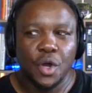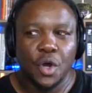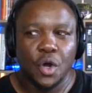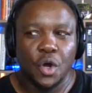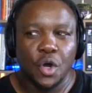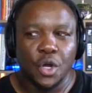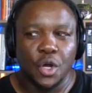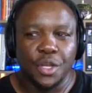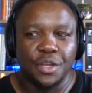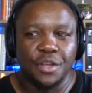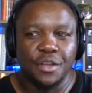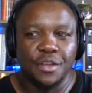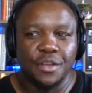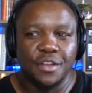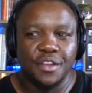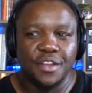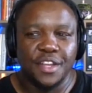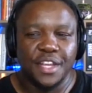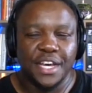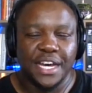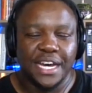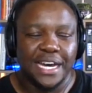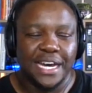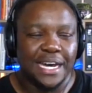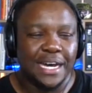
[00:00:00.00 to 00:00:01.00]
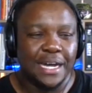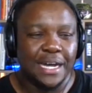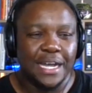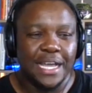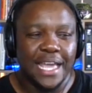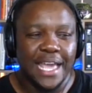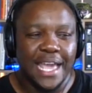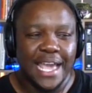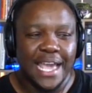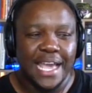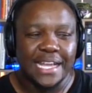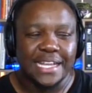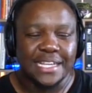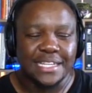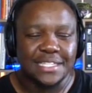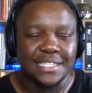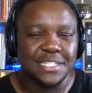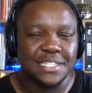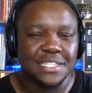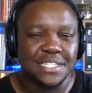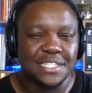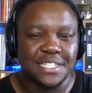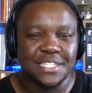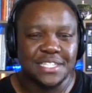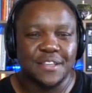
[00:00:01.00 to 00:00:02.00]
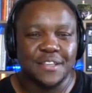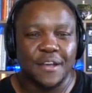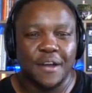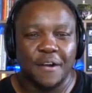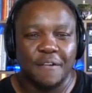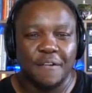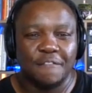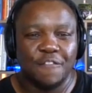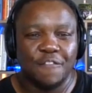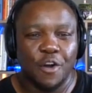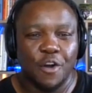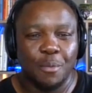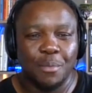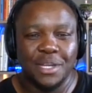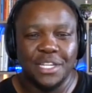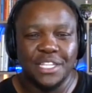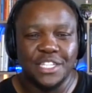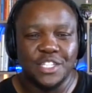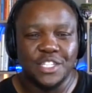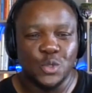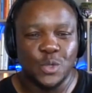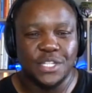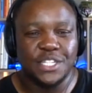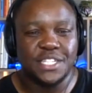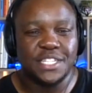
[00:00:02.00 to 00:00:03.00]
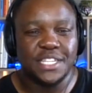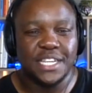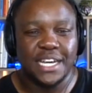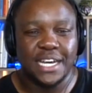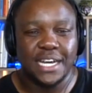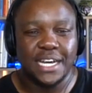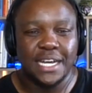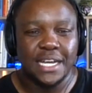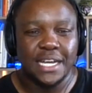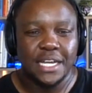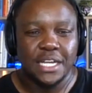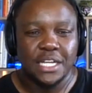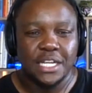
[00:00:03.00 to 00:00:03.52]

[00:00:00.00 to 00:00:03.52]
on X, formerly Twitter,